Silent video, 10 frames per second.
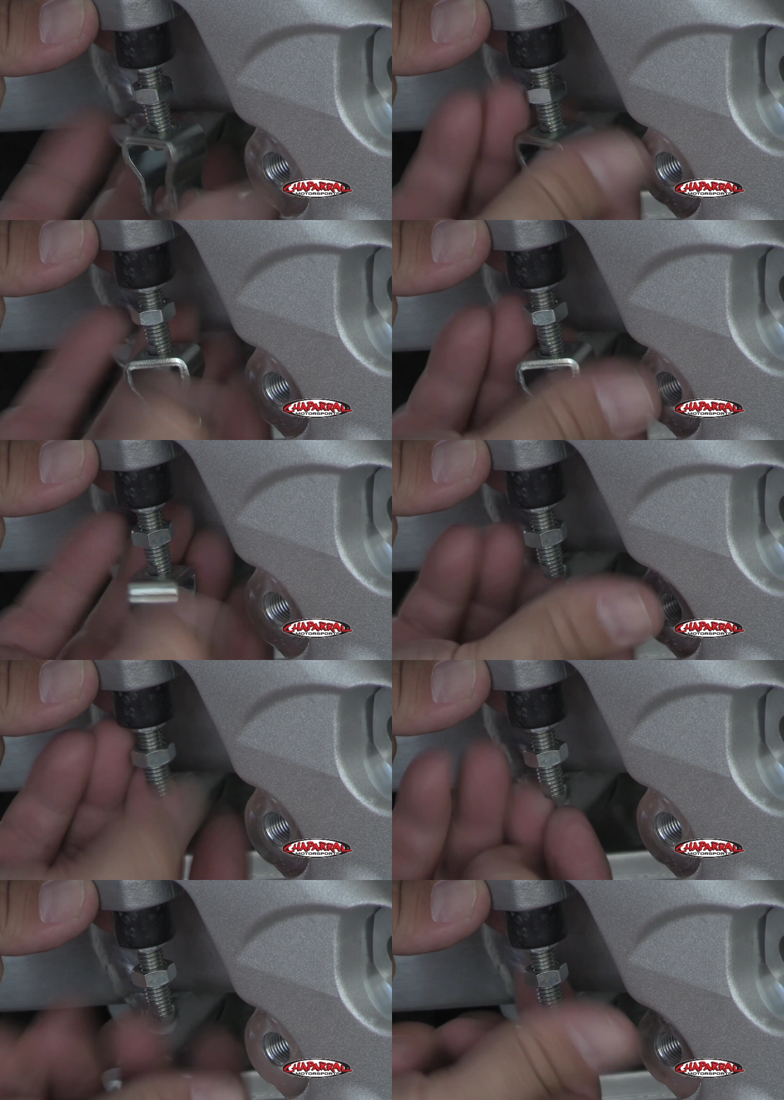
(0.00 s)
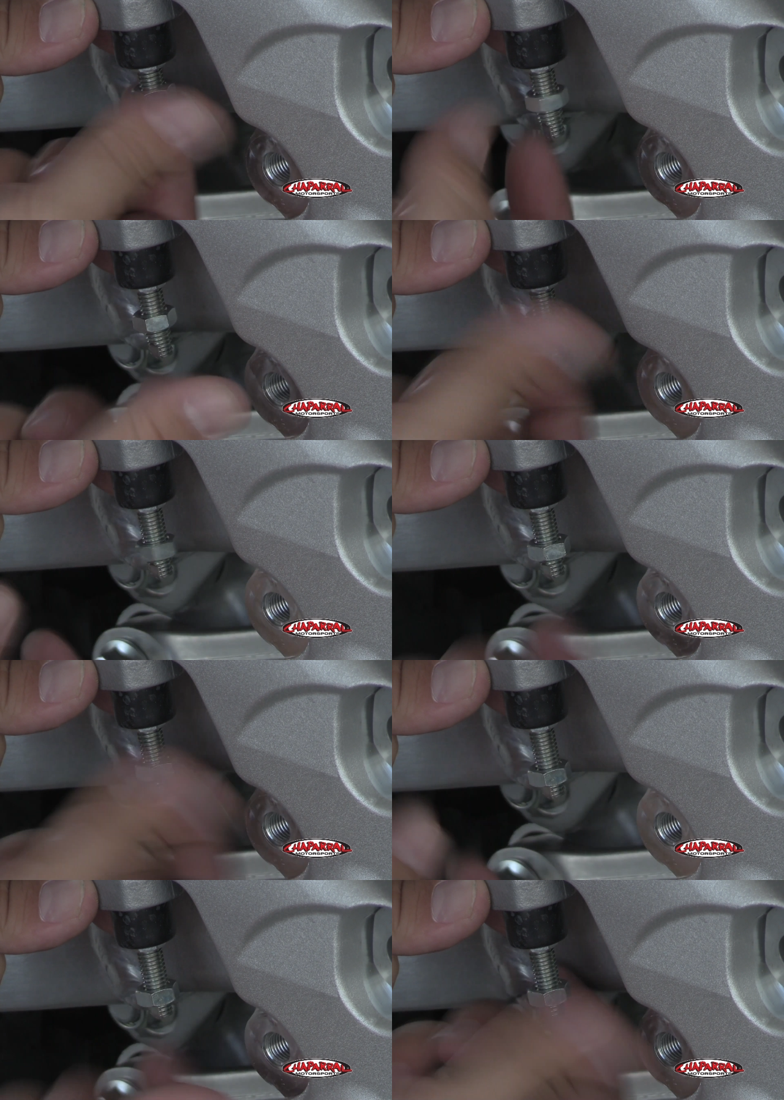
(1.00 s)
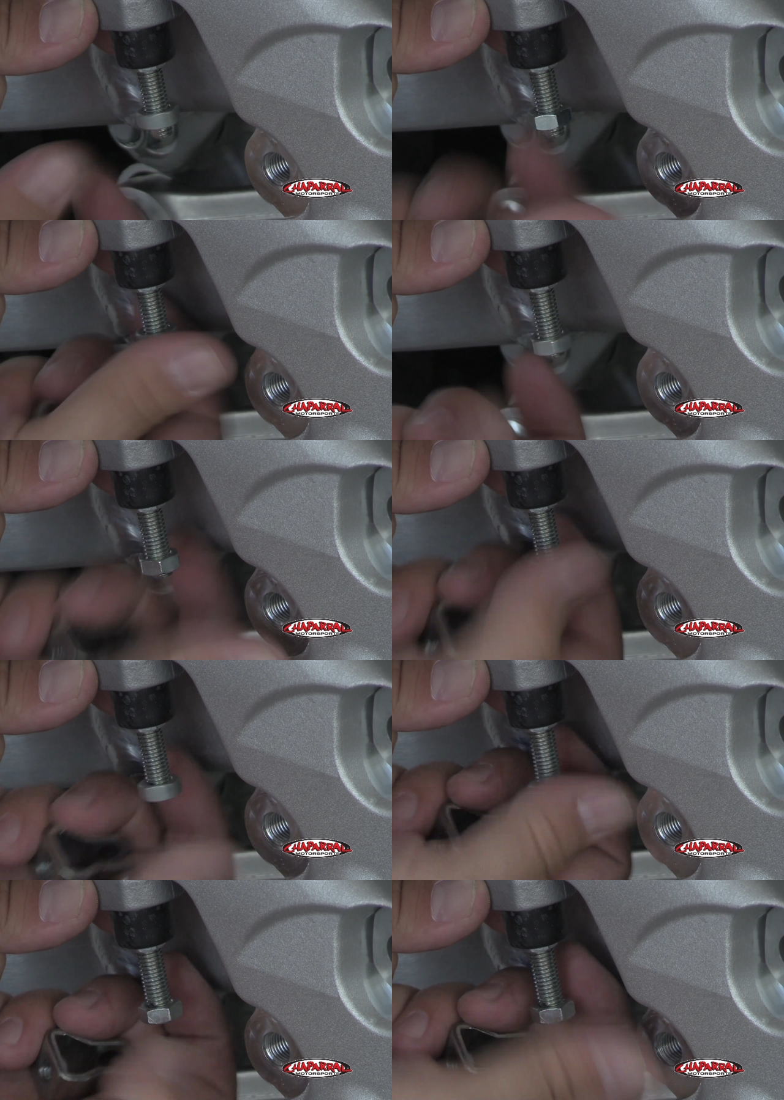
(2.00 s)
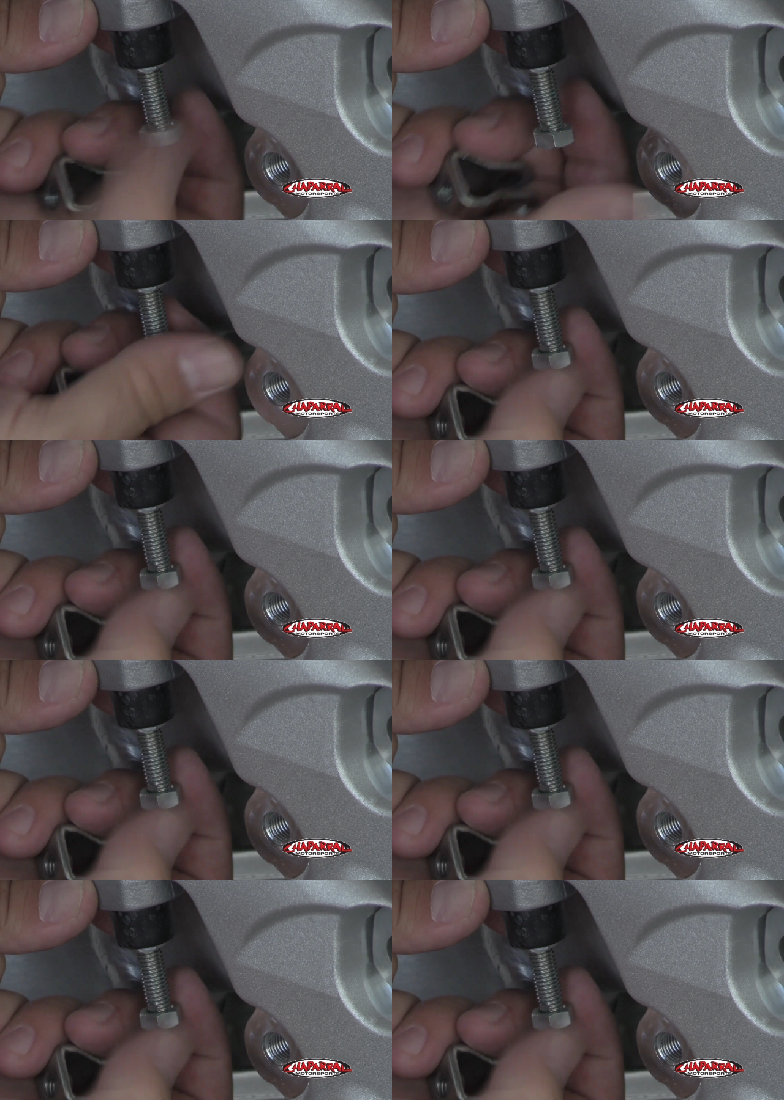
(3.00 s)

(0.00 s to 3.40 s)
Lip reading: [unreadable: no face in view]